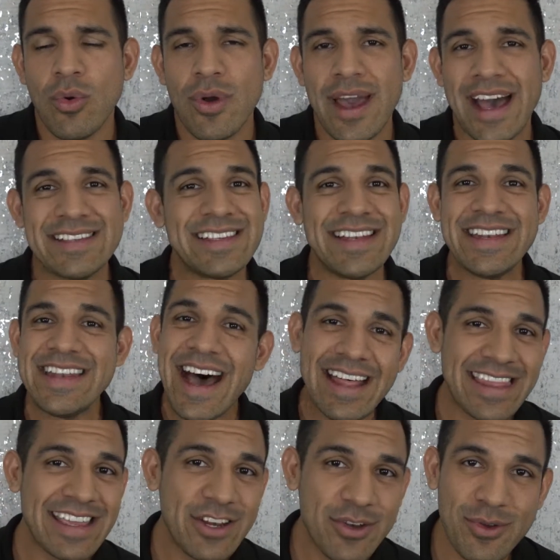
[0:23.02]
has
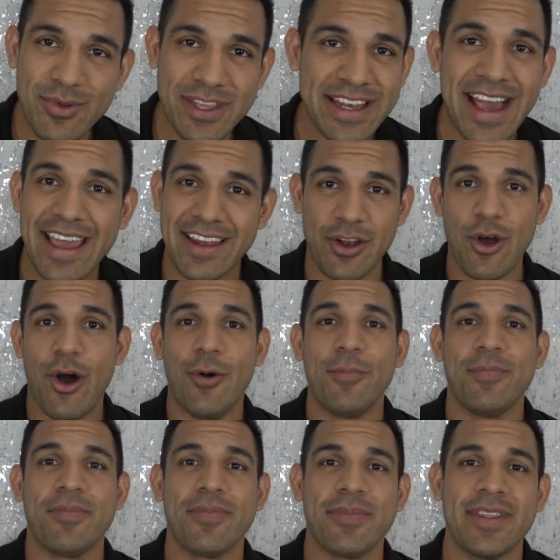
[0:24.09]
nothing to do with the diet at all.
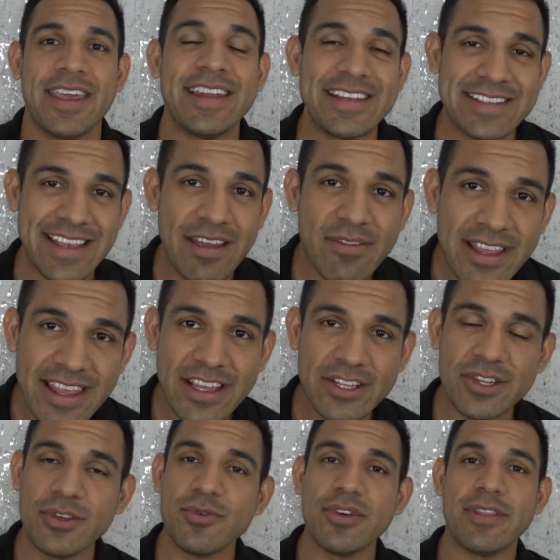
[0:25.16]
It has everything
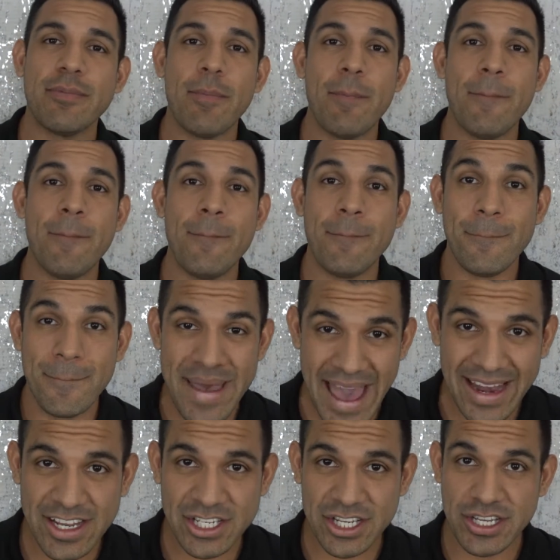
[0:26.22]
to do with
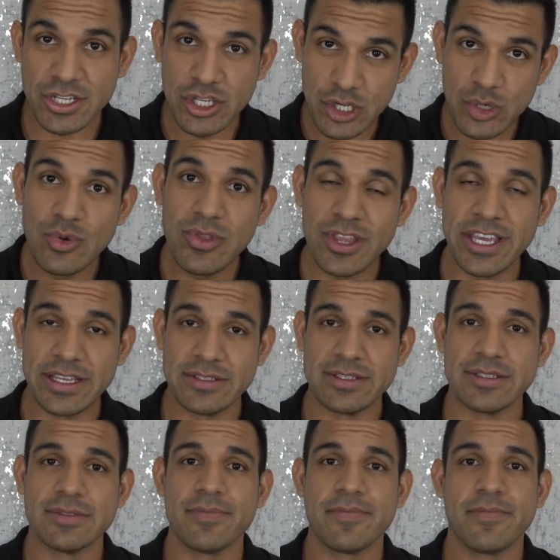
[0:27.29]
managing two
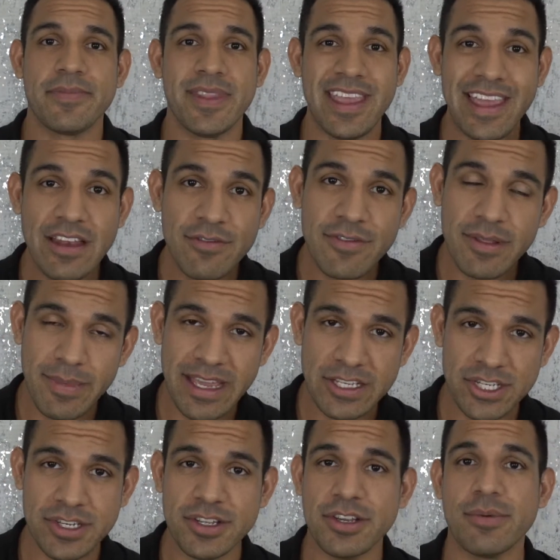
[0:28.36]
things
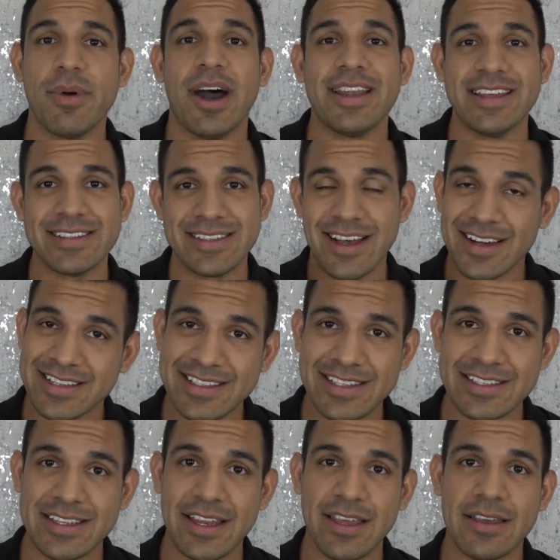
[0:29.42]
inflammation in your body and
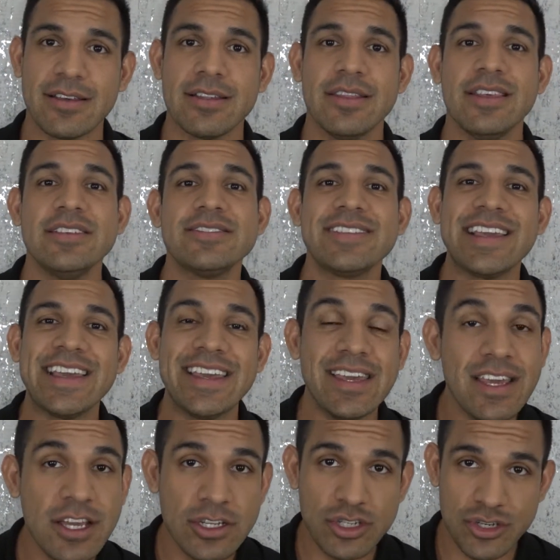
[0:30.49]
toxicity. These are the
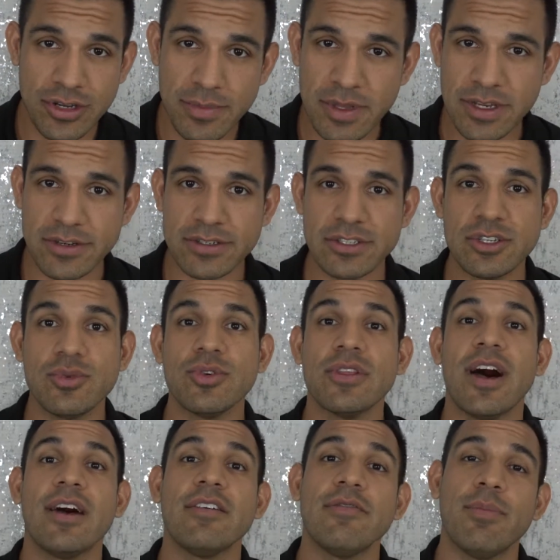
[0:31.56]
key contributors to a
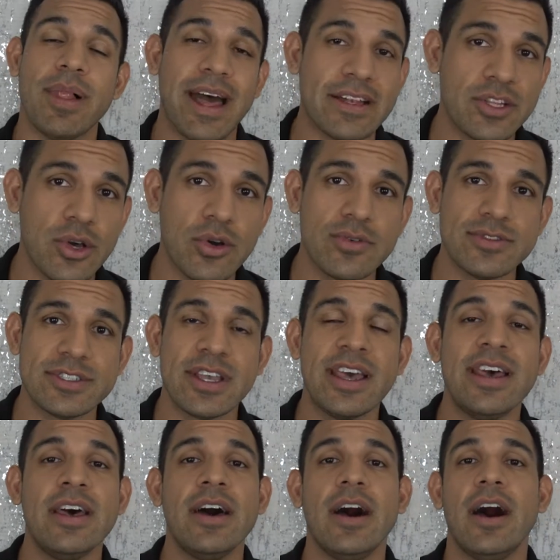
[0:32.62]
lot of plateaus,
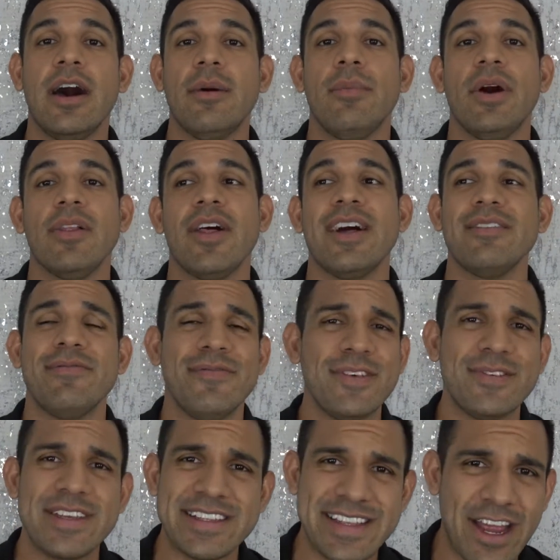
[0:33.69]
um, a lot of
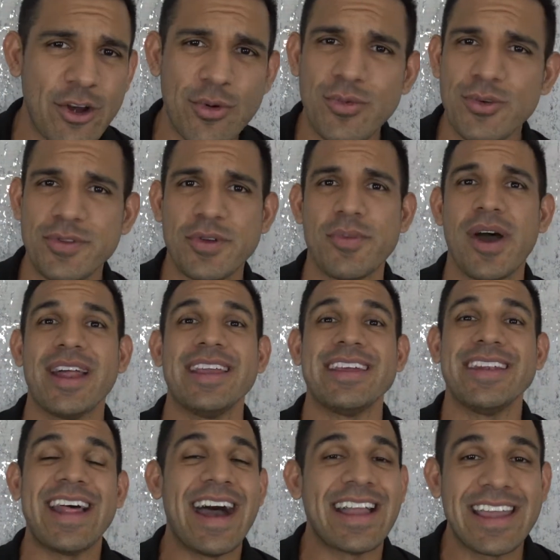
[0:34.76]
feeling terrible in your body
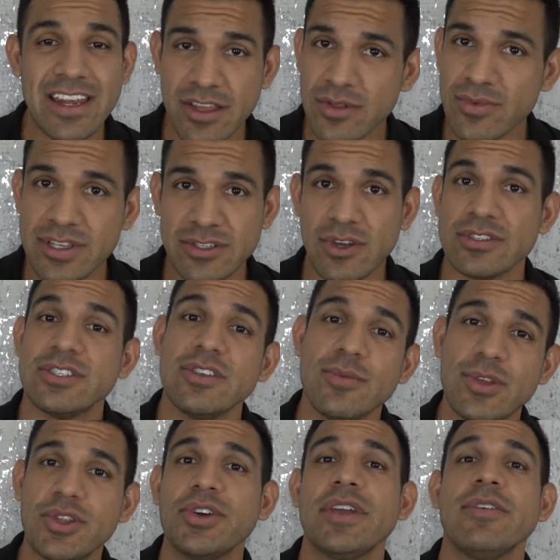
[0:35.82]
and not getting the results that you've
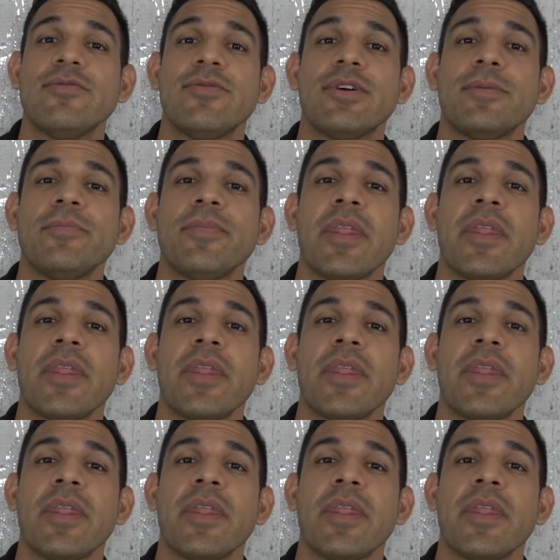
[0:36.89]
been looking for.